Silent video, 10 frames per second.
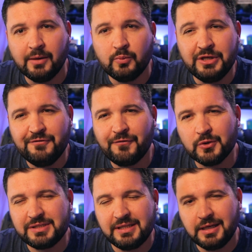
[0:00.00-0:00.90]
Now, when you
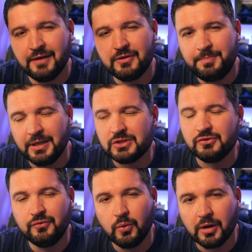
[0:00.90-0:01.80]
first think of the
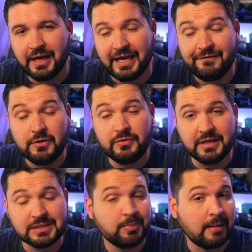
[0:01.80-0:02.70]
Pixel 4a, a few
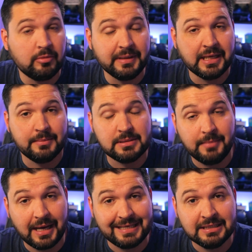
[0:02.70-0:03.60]
things probably come to
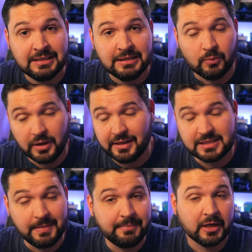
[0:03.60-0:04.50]
mind. One,
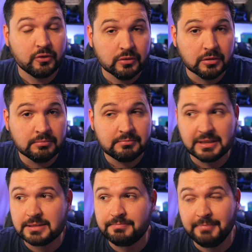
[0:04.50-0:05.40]
it's made by Google,
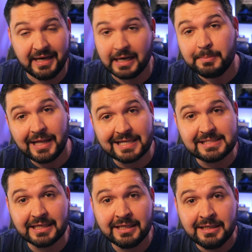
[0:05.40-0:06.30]
it's made out of
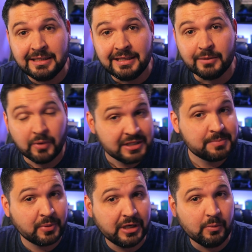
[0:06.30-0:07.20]
plastic, it runs
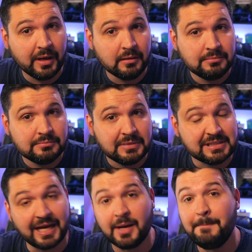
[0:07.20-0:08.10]
pretty well, it's
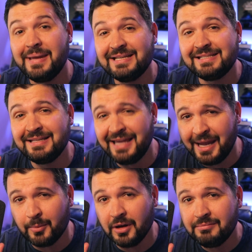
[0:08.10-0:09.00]
got an amazing
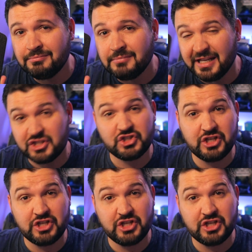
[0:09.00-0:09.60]
camera, and it's